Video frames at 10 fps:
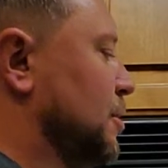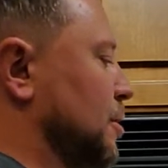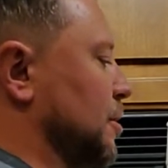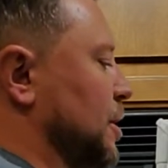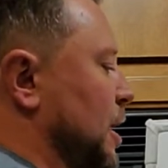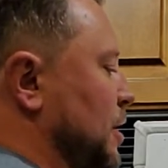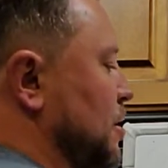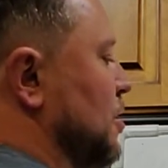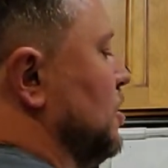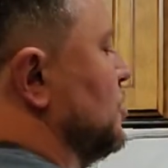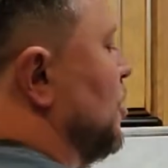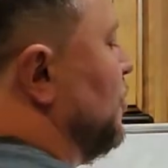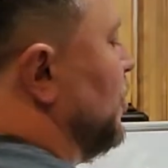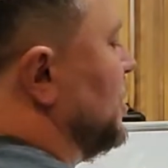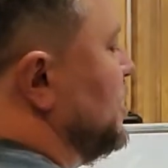Okay? So
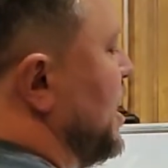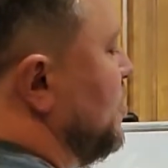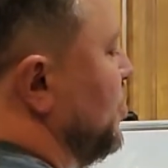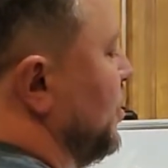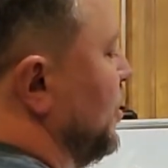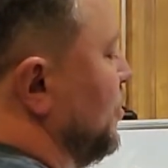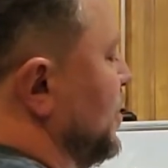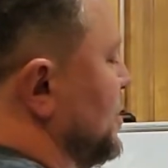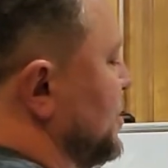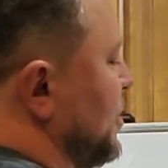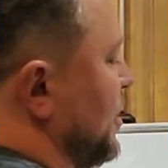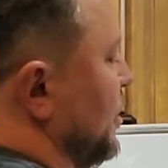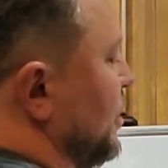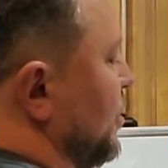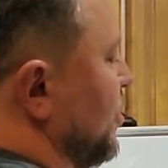for example, if this,
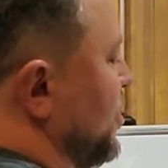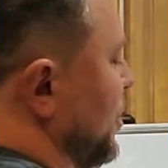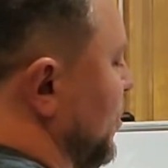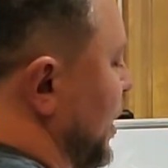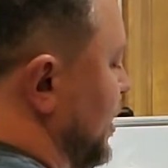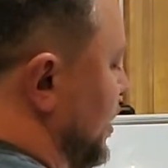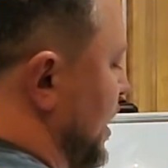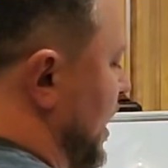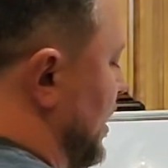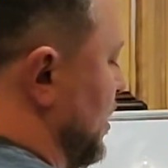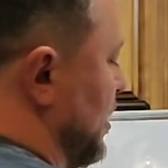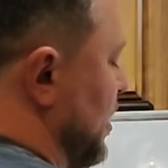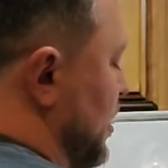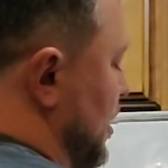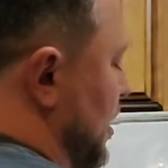you know, theoretically had
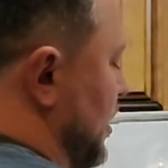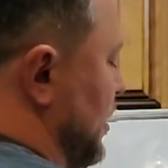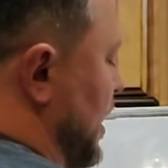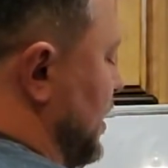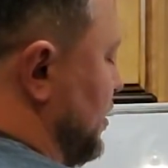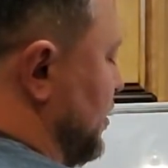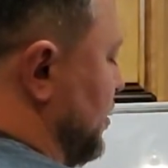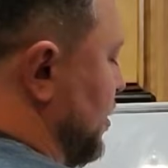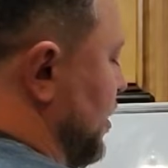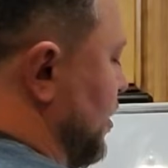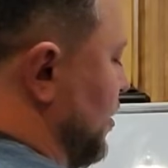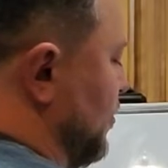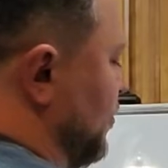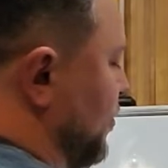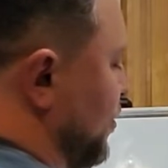a length
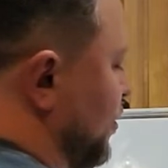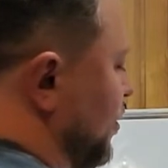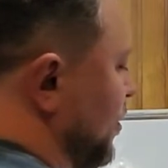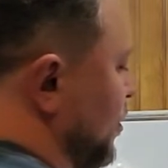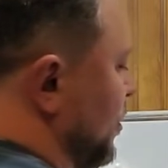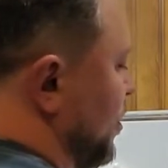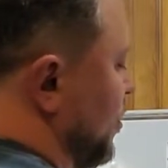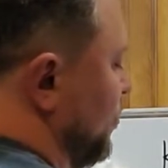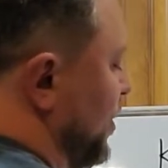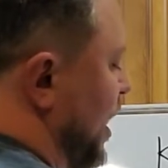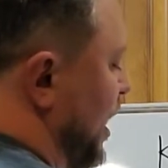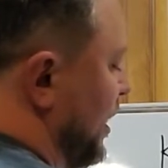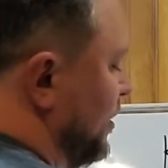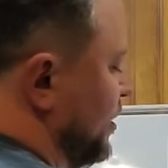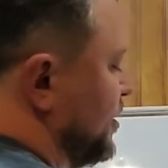of
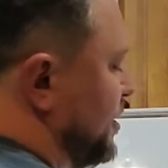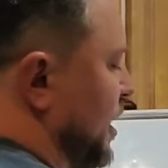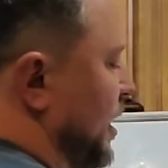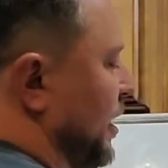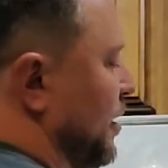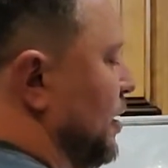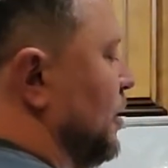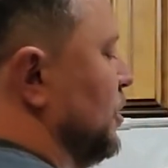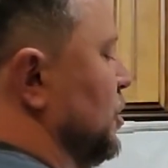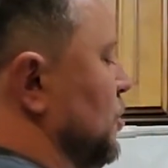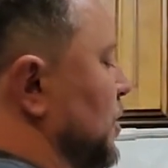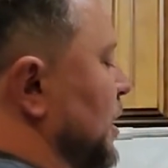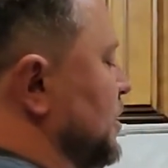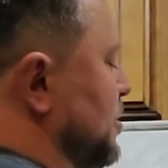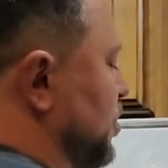9, let's say, you would
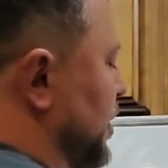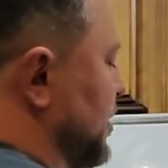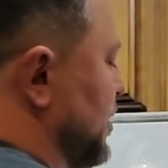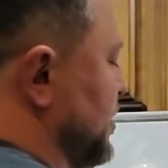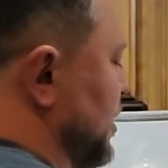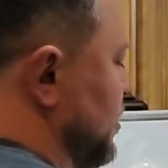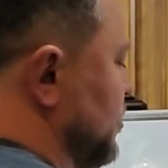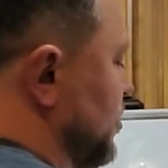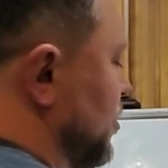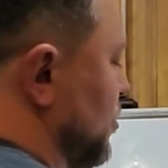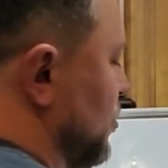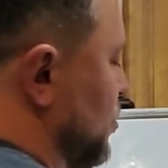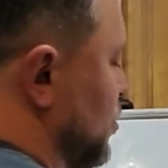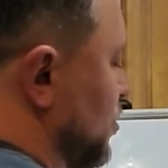then split this into